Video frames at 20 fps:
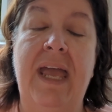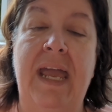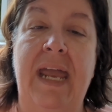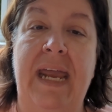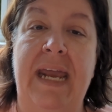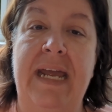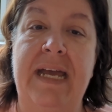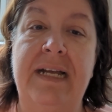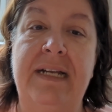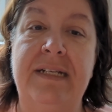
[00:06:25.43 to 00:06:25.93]

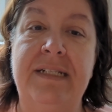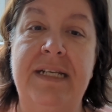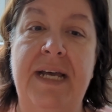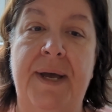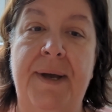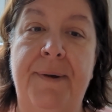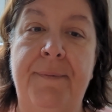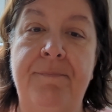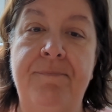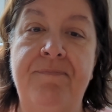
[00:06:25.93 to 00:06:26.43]
And
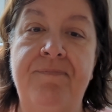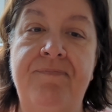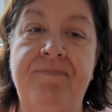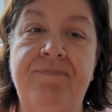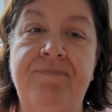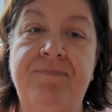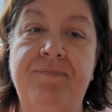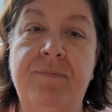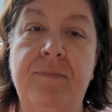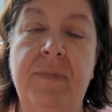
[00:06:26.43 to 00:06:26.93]

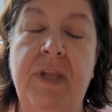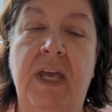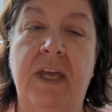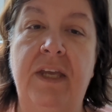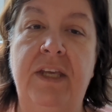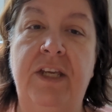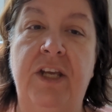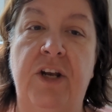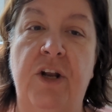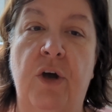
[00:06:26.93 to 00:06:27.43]

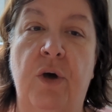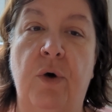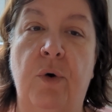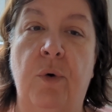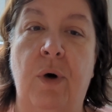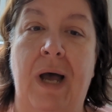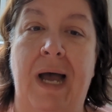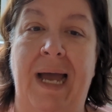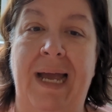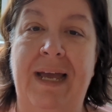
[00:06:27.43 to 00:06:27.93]

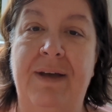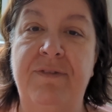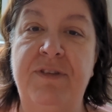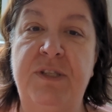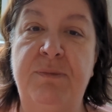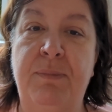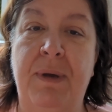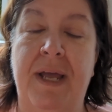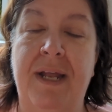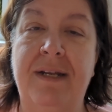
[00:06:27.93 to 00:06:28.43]
I have
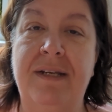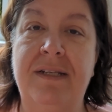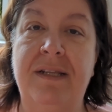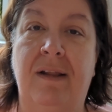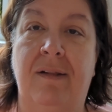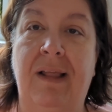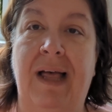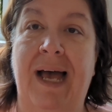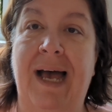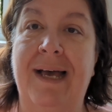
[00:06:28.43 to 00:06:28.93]
spent
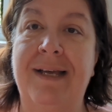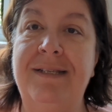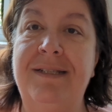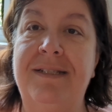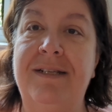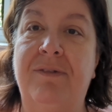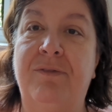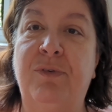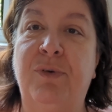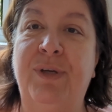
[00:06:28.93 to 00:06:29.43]
the last
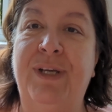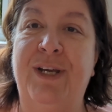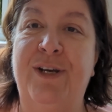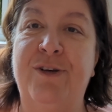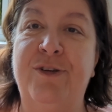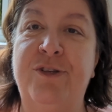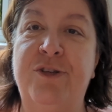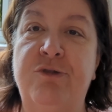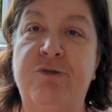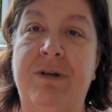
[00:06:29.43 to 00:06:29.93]
several
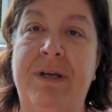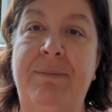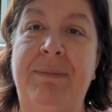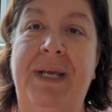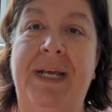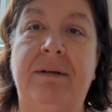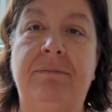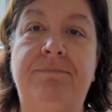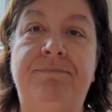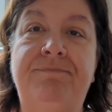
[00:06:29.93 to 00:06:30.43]
years
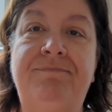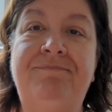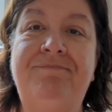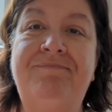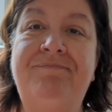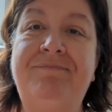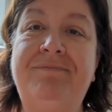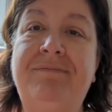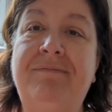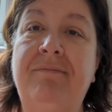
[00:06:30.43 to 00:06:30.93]
dreaming
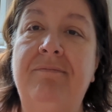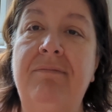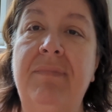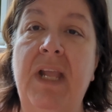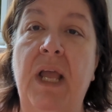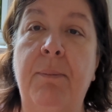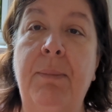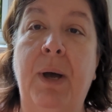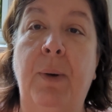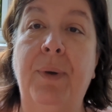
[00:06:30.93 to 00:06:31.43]

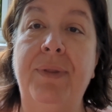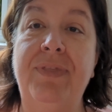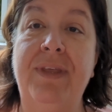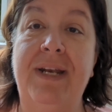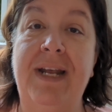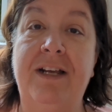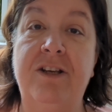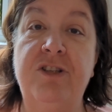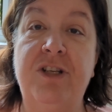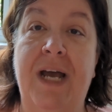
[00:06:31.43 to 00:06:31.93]
about what the
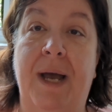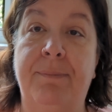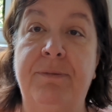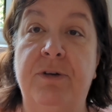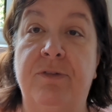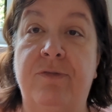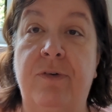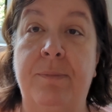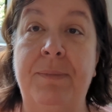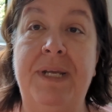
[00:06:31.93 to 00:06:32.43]
next
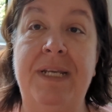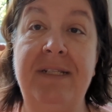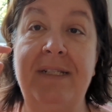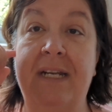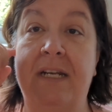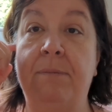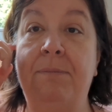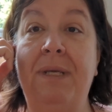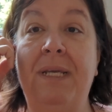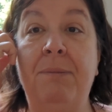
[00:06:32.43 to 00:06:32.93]
chapter for me is
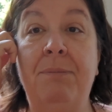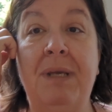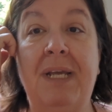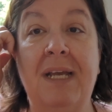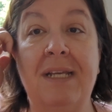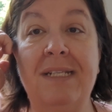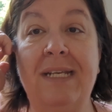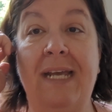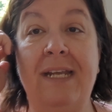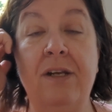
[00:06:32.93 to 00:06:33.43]
going to be,
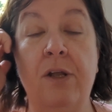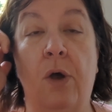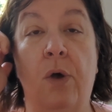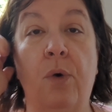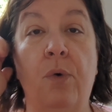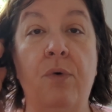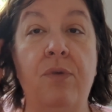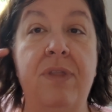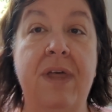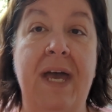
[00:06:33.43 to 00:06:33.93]
because I
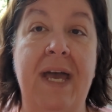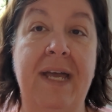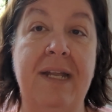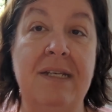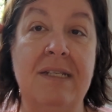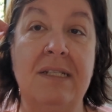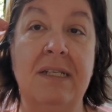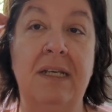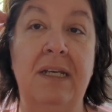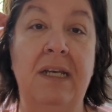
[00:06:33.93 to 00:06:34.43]
know
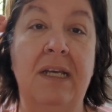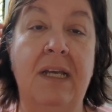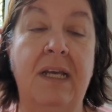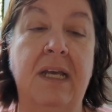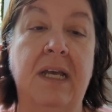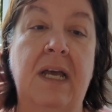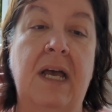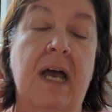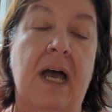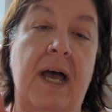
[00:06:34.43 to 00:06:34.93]
that
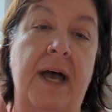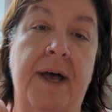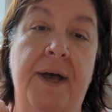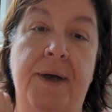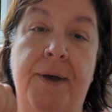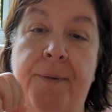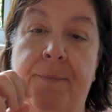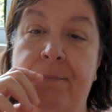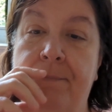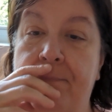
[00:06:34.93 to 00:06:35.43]

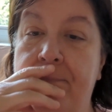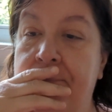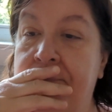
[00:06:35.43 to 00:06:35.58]
I